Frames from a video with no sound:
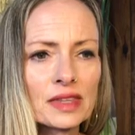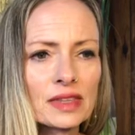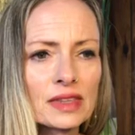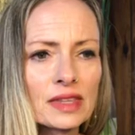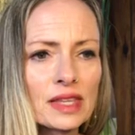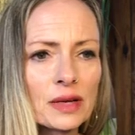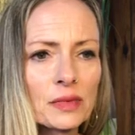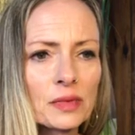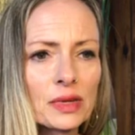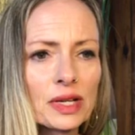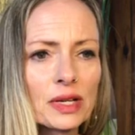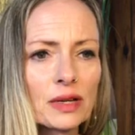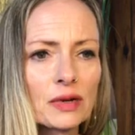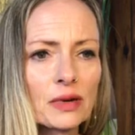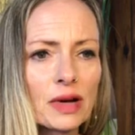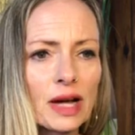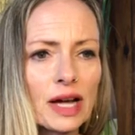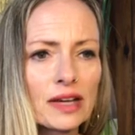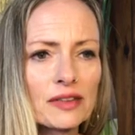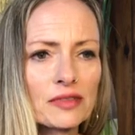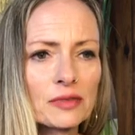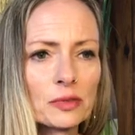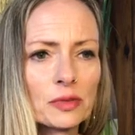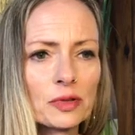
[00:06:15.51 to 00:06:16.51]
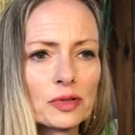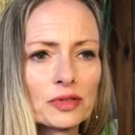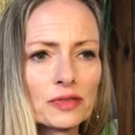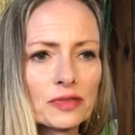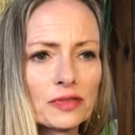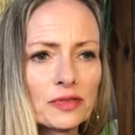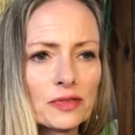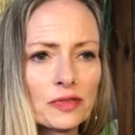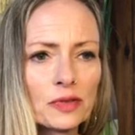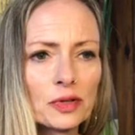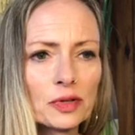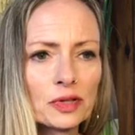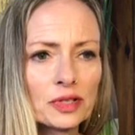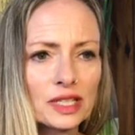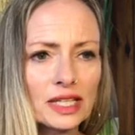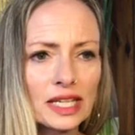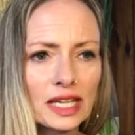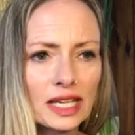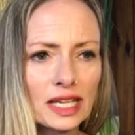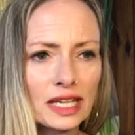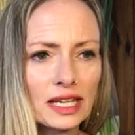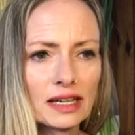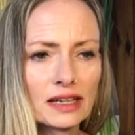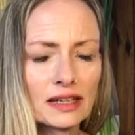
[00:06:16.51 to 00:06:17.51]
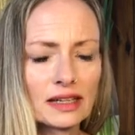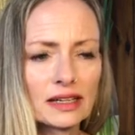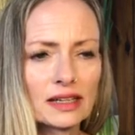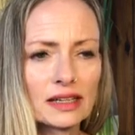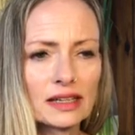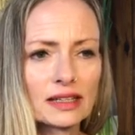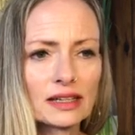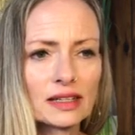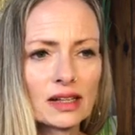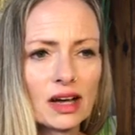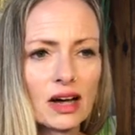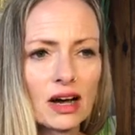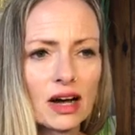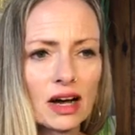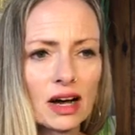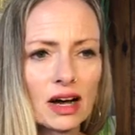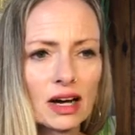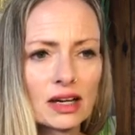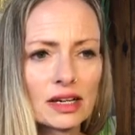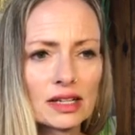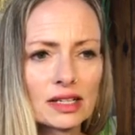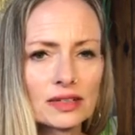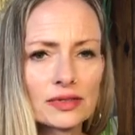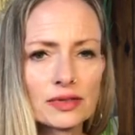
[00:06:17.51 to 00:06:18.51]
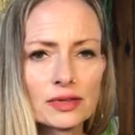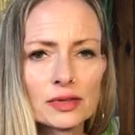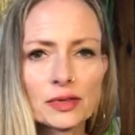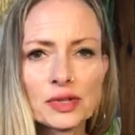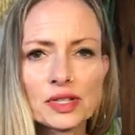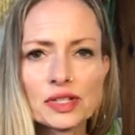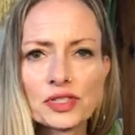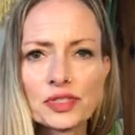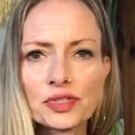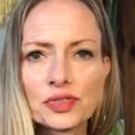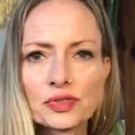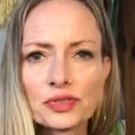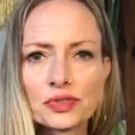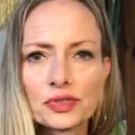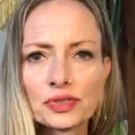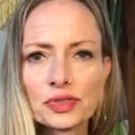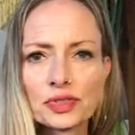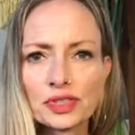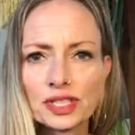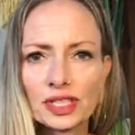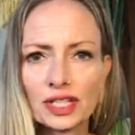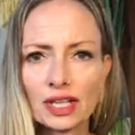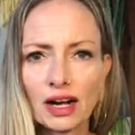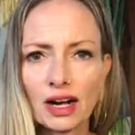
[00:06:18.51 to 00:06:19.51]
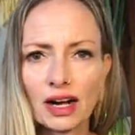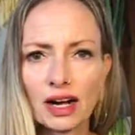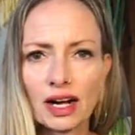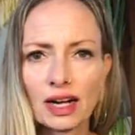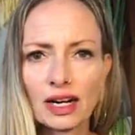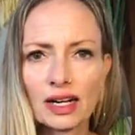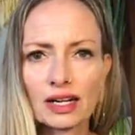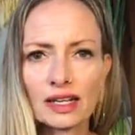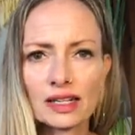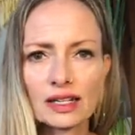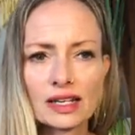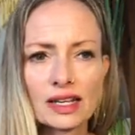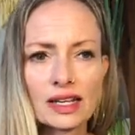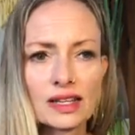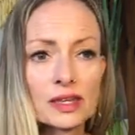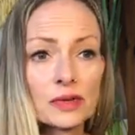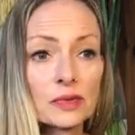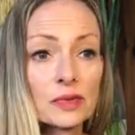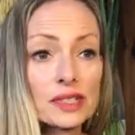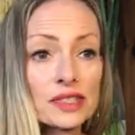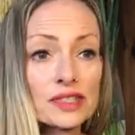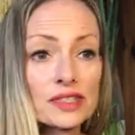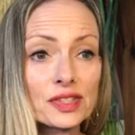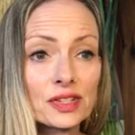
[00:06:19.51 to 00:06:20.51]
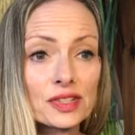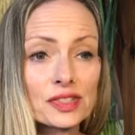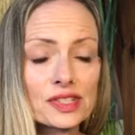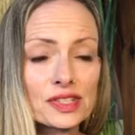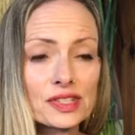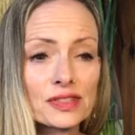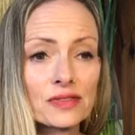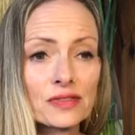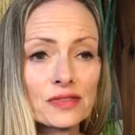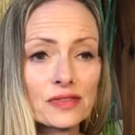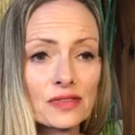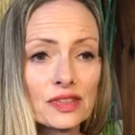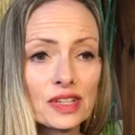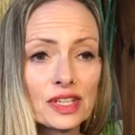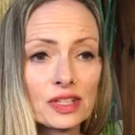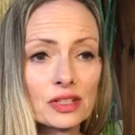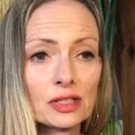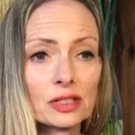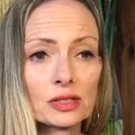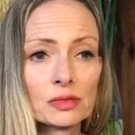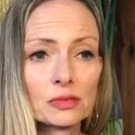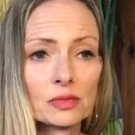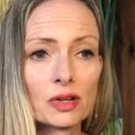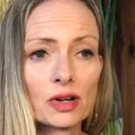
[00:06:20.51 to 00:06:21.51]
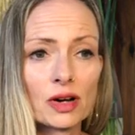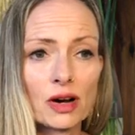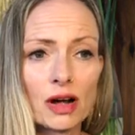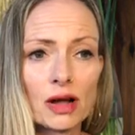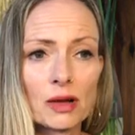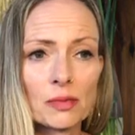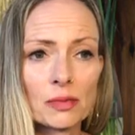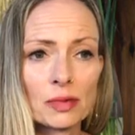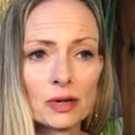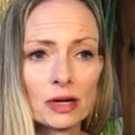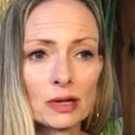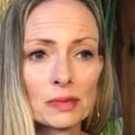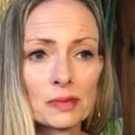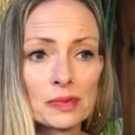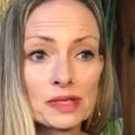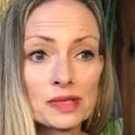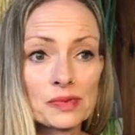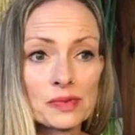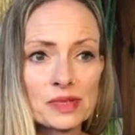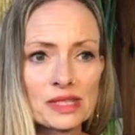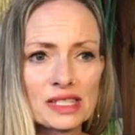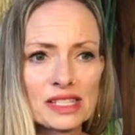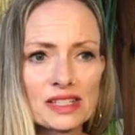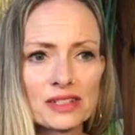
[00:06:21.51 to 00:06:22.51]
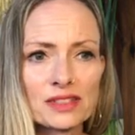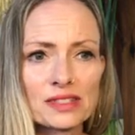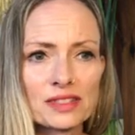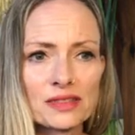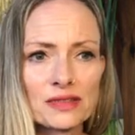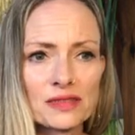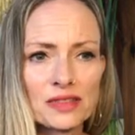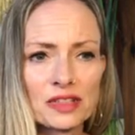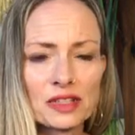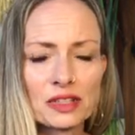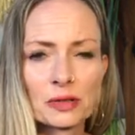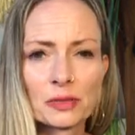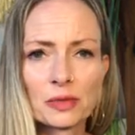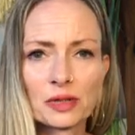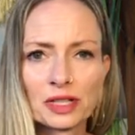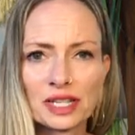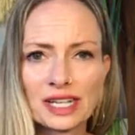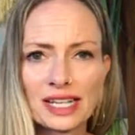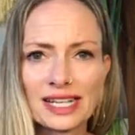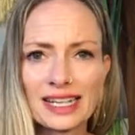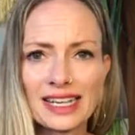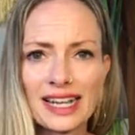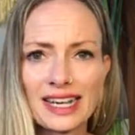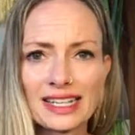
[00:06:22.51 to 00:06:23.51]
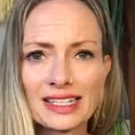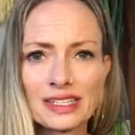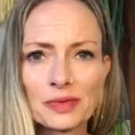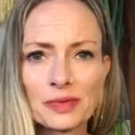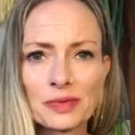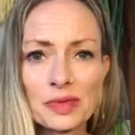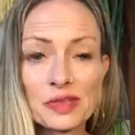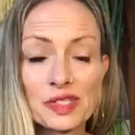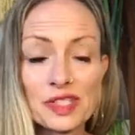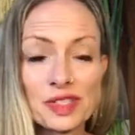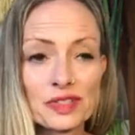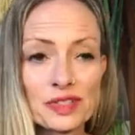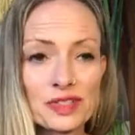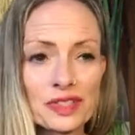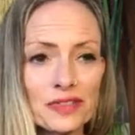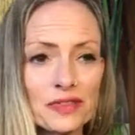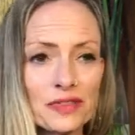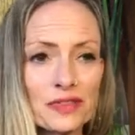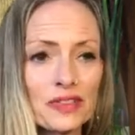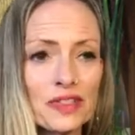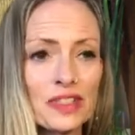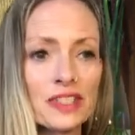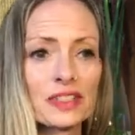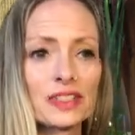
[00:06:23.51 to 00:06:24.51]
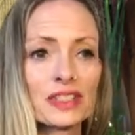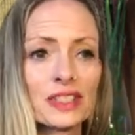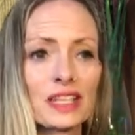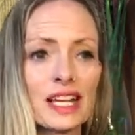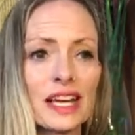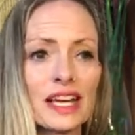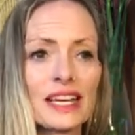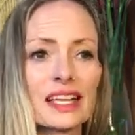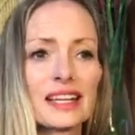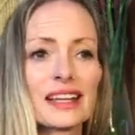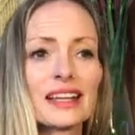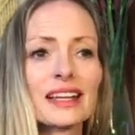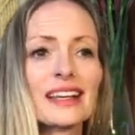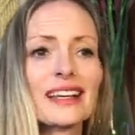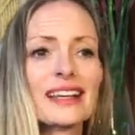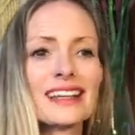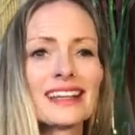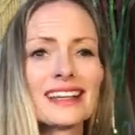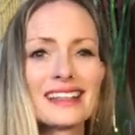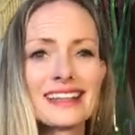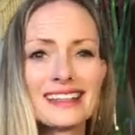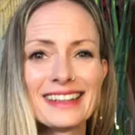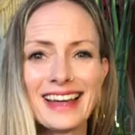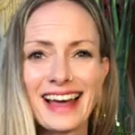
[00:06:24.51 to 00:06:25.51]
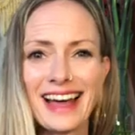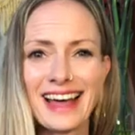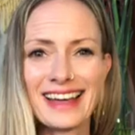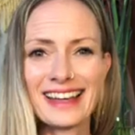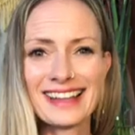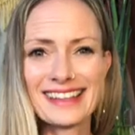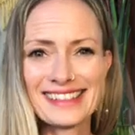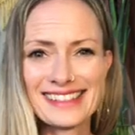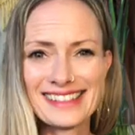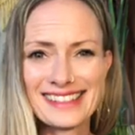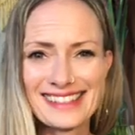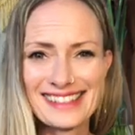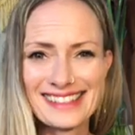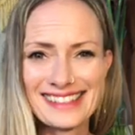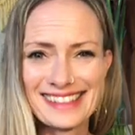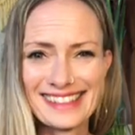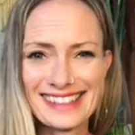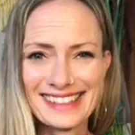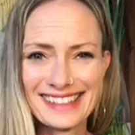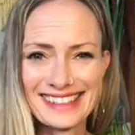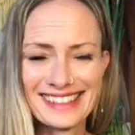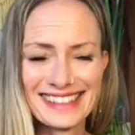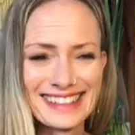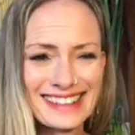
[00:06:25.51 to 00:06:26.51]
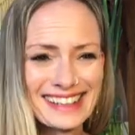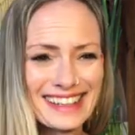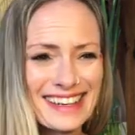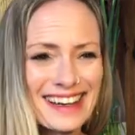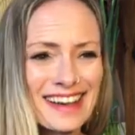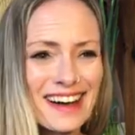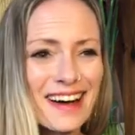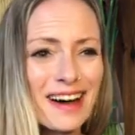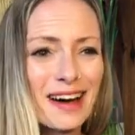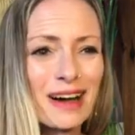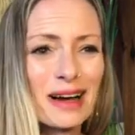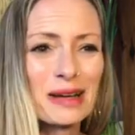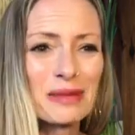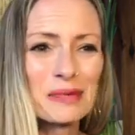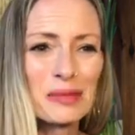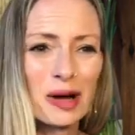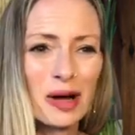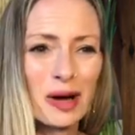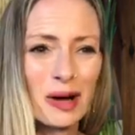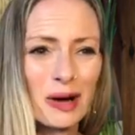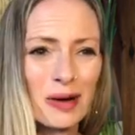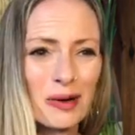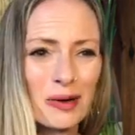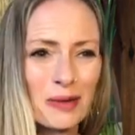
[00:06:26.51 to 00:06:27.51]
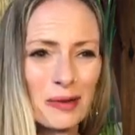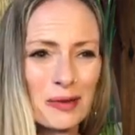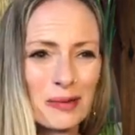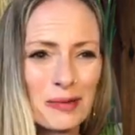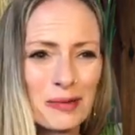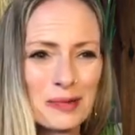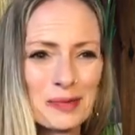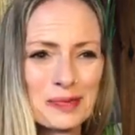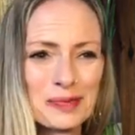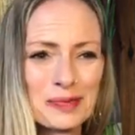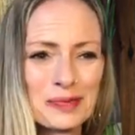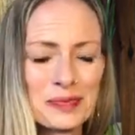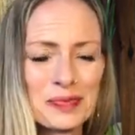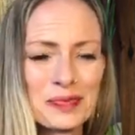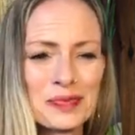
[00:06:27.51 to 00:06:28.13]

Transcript: then we arrive more fully in the heart of who we truly are. And then we start to feel more on purpose. We start to feel more connected. We start to feel like, yes, I'm home.